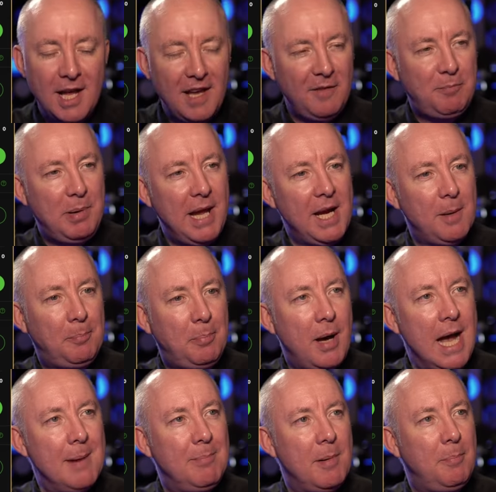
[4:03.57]
If Peter
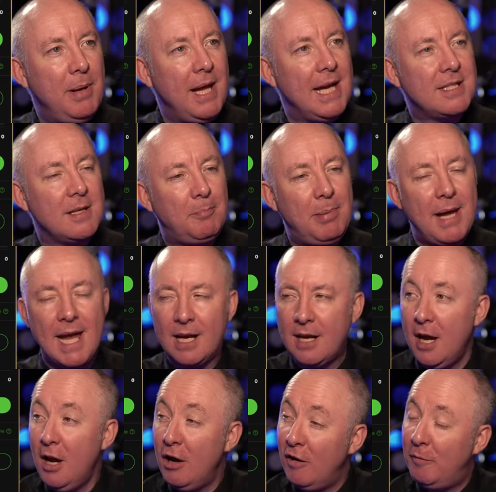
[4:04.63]
Piper picked a peck
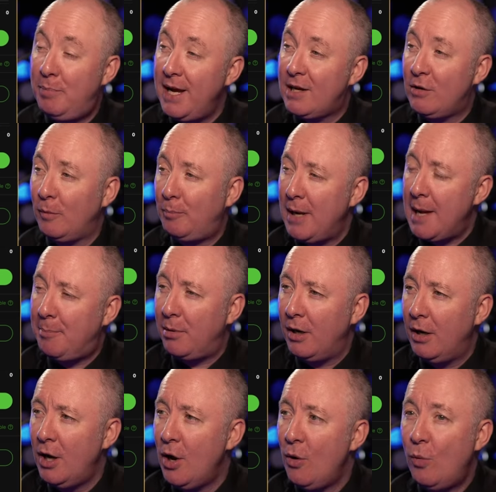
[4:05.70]
of pickled
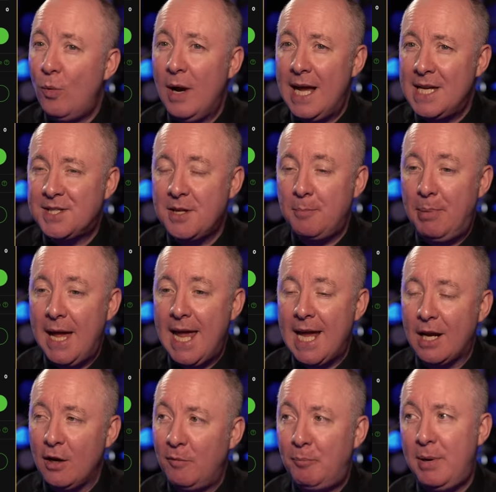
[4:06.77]
pepper, where's the
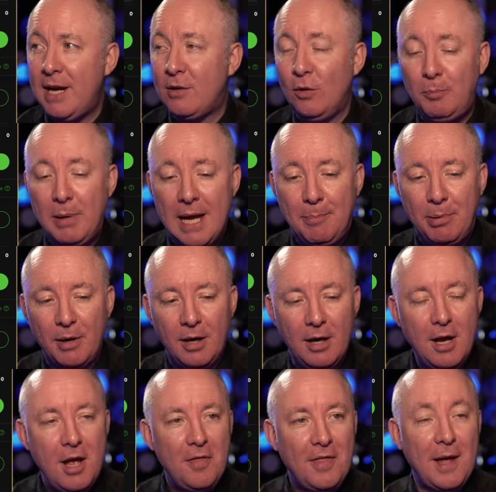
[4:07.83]
peck of pickled pepper
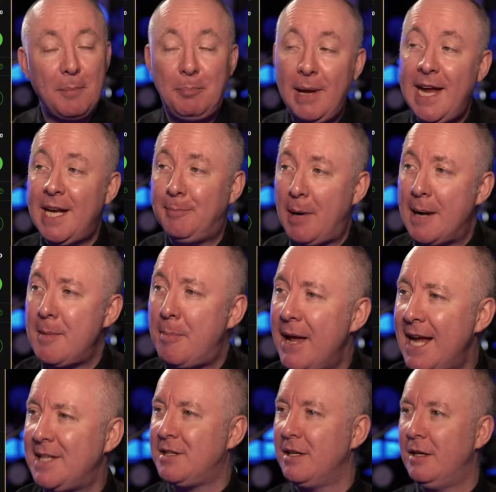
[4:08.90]
that Peter Piper
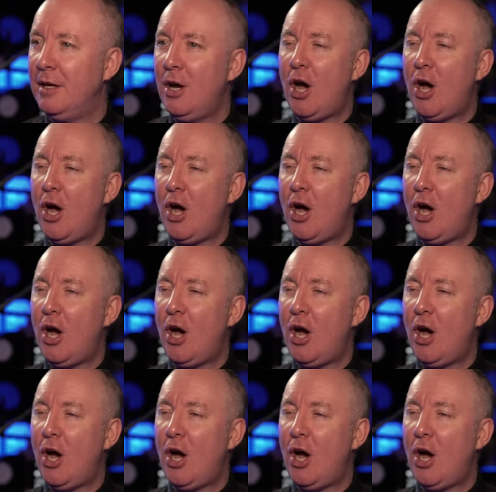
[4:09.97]
picked?